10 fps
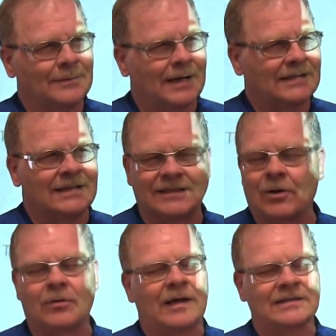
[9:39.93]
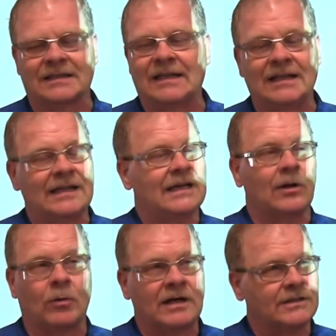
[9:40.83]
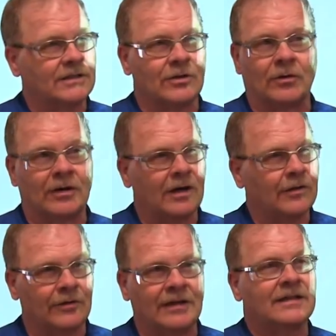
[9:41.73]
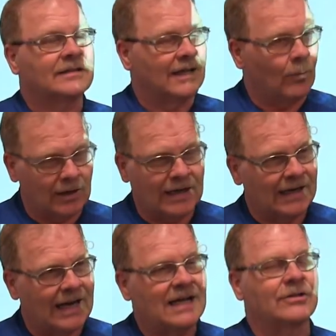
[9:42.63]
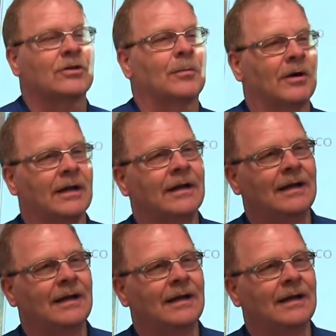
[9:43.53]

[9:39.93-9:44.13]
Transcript: I said, don't ask any leading questions other than just saying, what kind of gas are you burning?